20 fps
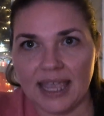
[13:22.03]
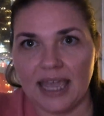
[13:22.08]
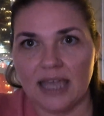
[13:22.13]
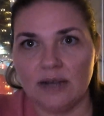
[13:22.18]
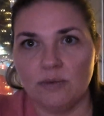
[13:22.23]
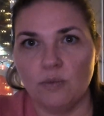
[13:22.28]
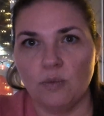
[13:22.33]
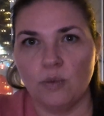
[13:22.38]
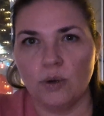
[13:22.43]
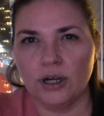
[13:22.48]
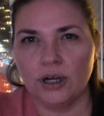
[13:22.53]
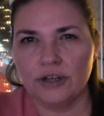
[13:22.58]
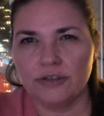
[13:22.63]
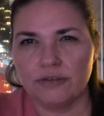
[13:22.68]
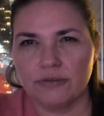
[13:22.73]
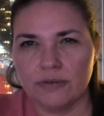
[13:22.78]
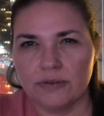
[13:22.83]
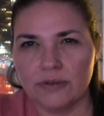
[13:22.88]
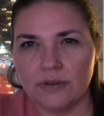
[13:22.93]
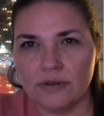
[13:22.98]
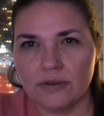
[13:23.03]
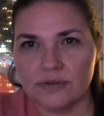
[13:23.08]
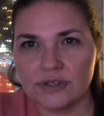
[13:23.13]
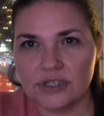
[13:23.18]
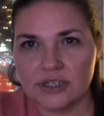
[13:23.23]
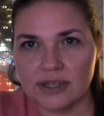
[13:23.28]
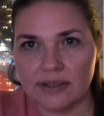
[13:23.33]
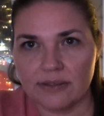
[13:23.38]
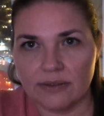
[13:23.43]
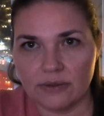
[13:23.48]
and work through
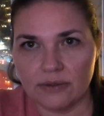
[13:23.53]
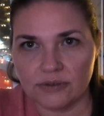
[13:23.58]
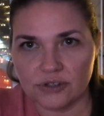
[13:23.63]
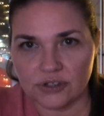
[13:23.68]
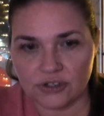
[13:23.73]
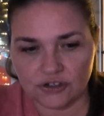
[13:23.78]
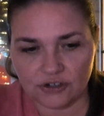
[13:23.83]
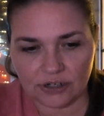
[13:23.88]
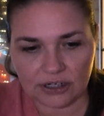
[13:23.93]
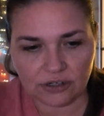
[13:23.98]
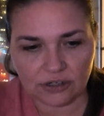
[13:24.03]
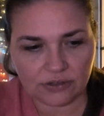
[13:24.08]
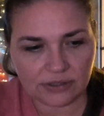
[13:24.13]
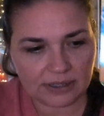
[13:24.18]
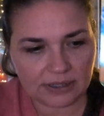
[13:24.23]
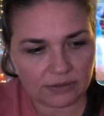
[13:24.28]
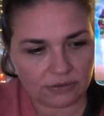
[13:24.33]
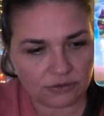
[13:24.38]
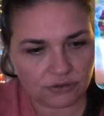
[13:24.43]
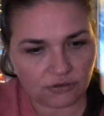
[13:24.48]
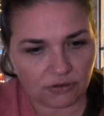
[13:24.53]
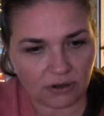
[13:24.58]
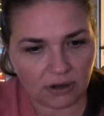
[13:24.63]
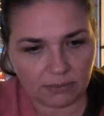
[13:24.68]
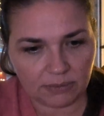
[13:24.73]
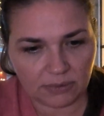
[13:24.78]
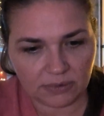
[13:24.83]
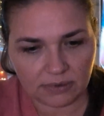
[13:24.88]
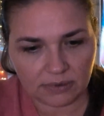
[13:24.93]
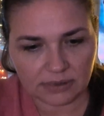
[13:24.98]
those triggers and those
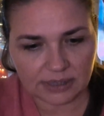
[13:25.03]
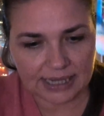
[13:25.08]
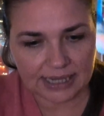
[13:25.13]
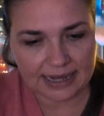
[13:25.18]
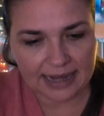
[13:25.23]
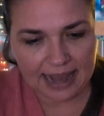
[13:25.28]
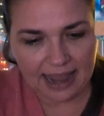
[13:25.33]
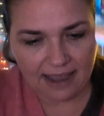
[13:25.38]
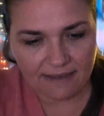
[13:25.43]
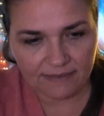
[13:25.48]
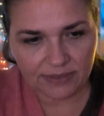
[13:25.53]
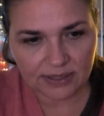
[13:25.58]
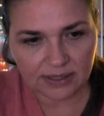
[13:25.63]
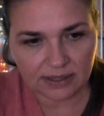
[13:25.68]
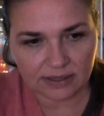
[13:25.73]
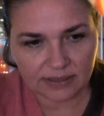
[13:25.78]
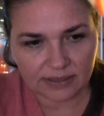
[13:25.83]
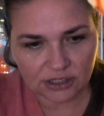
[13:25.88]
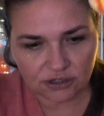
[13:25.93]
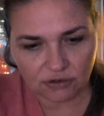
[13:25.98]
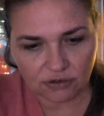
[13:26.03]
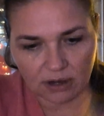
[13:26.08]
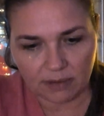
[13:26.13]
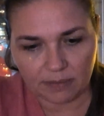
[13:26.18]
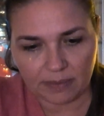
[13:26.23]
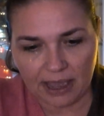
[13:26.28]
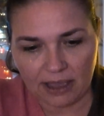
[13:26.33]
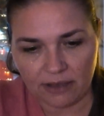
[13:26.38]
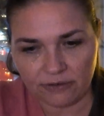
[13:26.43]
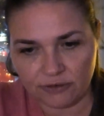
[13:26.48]
traumas and have the strong
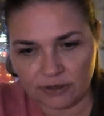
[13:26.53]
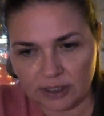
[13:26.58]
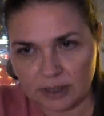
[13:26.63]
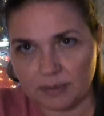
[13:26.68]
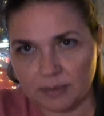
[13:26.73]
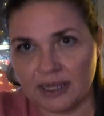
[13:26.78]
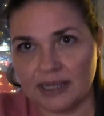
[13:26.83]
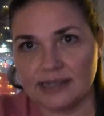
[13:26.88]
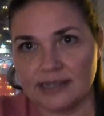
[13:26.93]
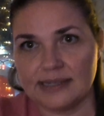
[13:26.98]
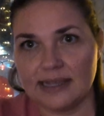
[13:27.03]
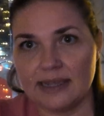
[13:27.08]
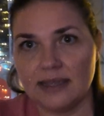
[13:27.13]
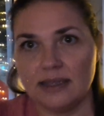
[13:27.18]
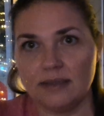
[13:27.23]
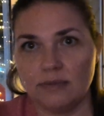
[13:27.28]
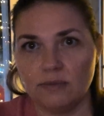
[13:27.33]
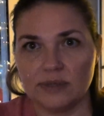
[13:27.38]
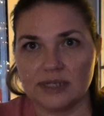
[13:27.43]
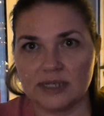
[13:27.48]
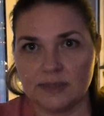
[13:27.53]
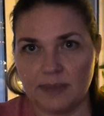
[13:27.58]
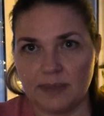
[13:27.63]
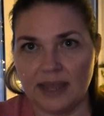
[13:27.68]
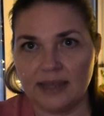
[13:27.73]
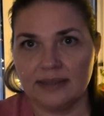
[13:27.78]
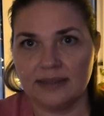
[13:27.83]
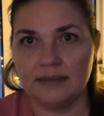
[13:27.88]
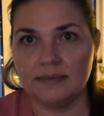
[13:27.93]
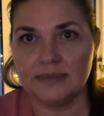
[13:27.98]
boundaries because they
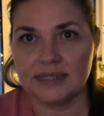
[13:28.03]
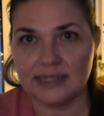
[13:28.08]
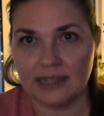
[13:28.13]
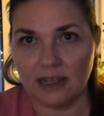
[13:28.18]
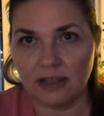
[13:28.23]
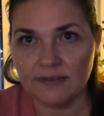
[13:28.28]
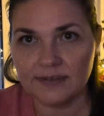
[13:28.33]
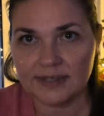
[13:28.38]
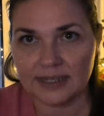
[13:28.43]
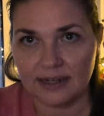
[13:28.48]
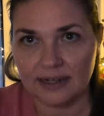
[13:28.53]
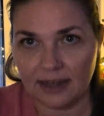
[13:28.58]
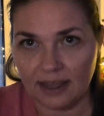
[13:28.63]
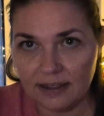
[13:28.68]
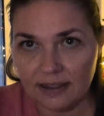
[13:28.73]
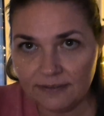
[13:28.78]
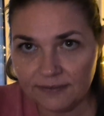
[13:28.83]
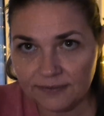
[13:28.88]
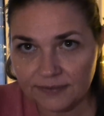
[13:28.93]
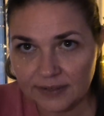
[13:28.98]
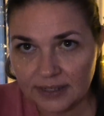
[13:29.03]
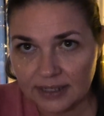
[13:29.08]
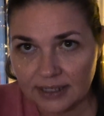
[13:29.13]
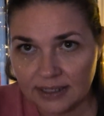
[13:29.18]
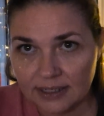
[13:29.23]
respect themselves enough